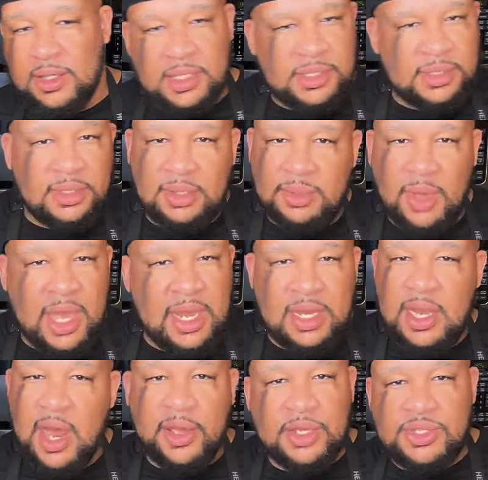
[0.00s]
any, this,
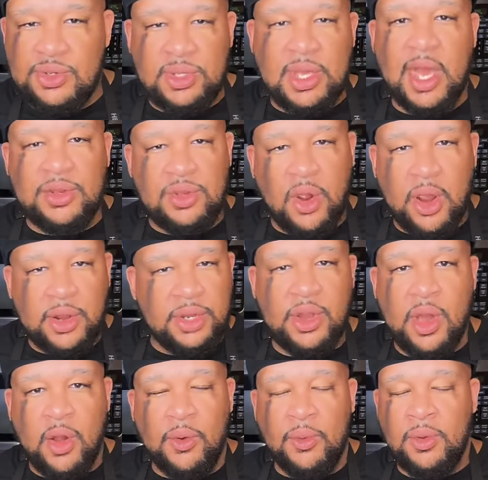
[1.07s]
any nuggets you get, you
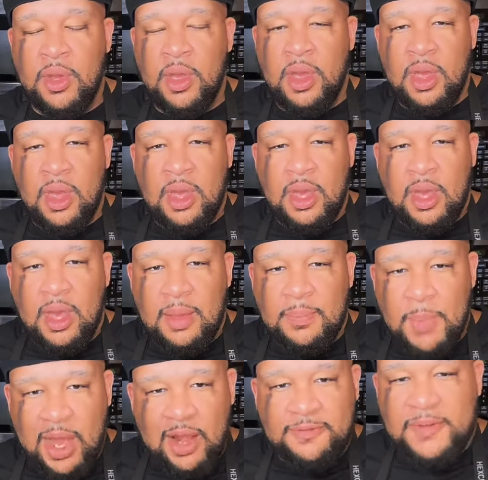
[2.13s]
already know.
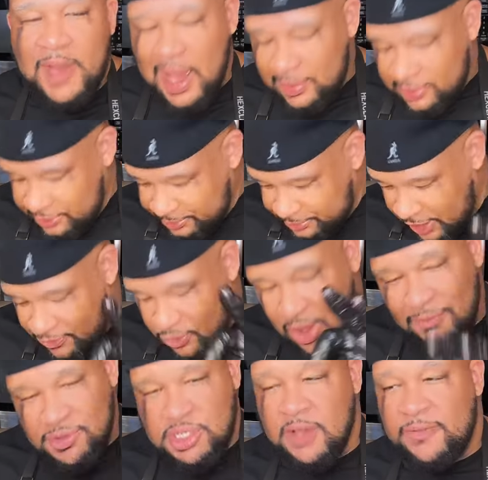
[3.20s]
Matter of fact, if
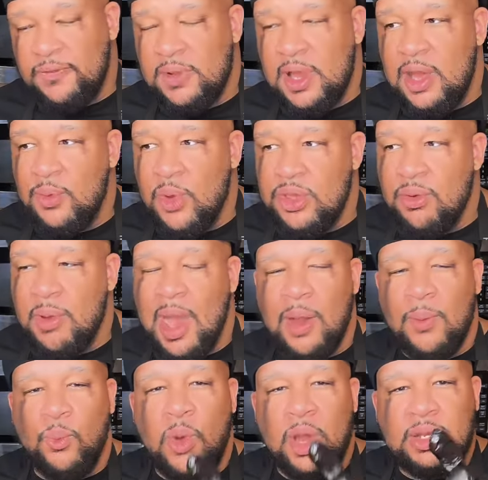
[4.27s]
you have Chick-fil-A where you're
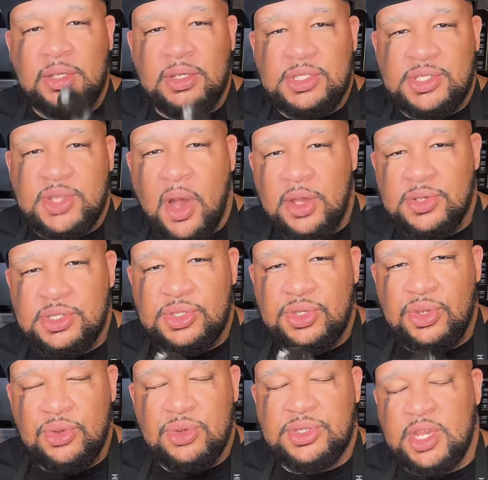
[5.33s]
at, what sauce
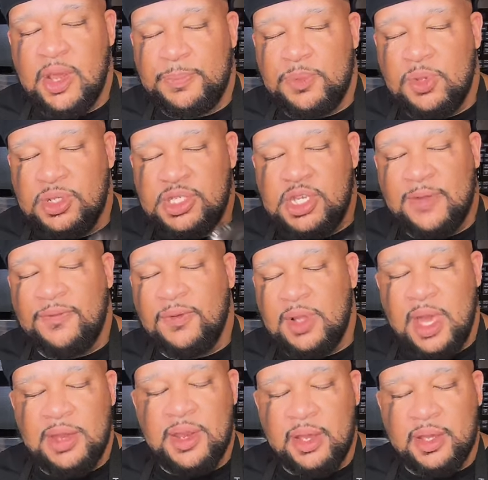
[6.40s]
do you dip your
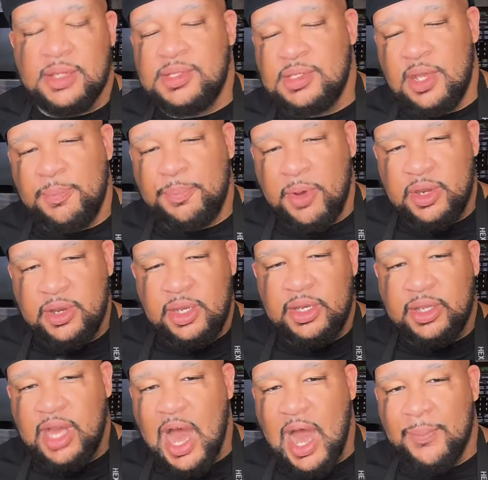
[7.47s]
Chick-fil-A nuggets in? Put it
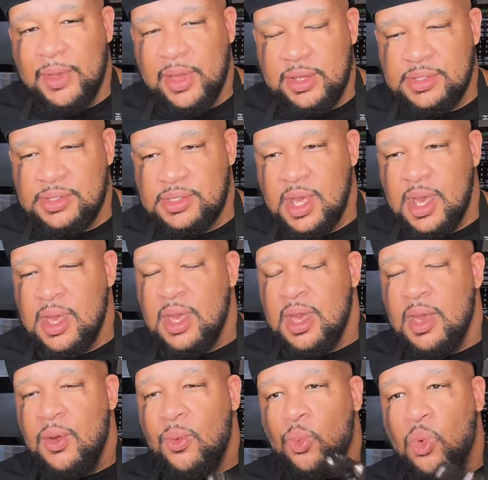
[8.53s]
in the comments
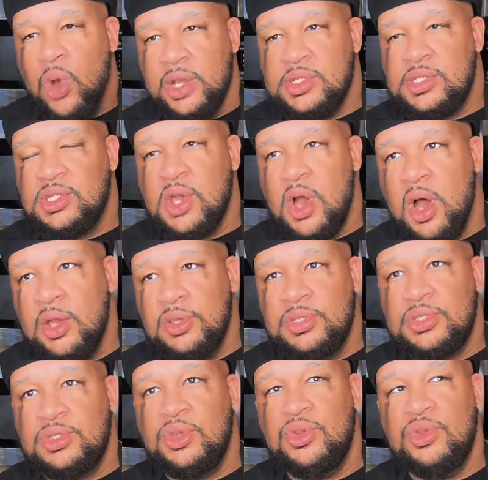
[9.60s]
what
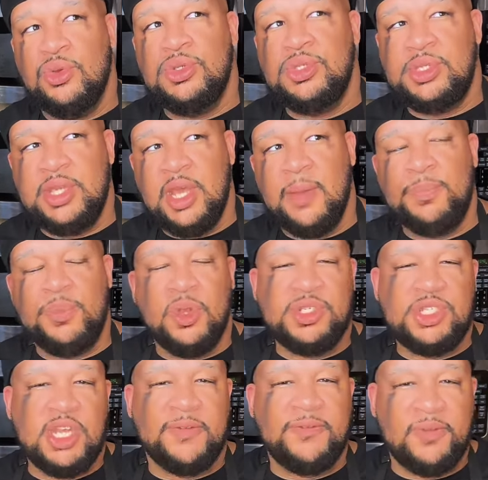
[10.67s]
sauce do you dip
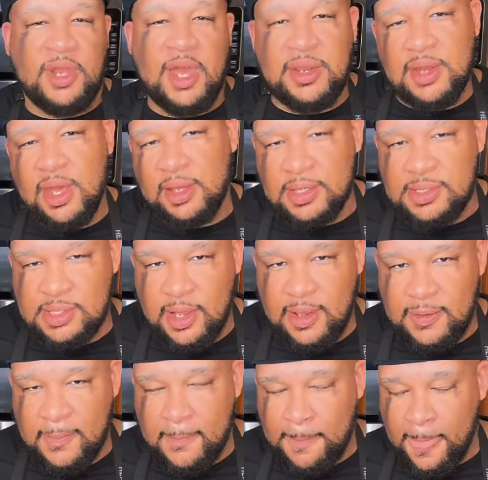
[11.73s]
your Chick fil A nuggets
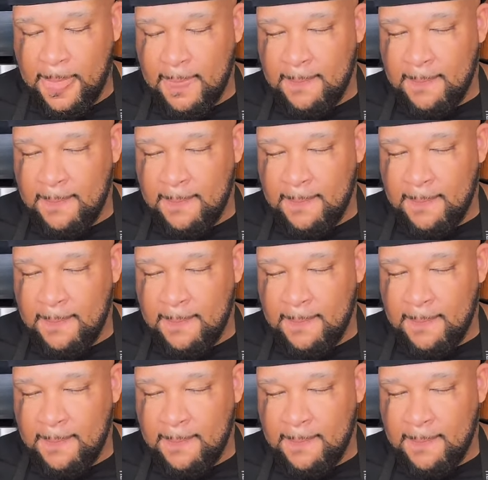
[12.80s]
in?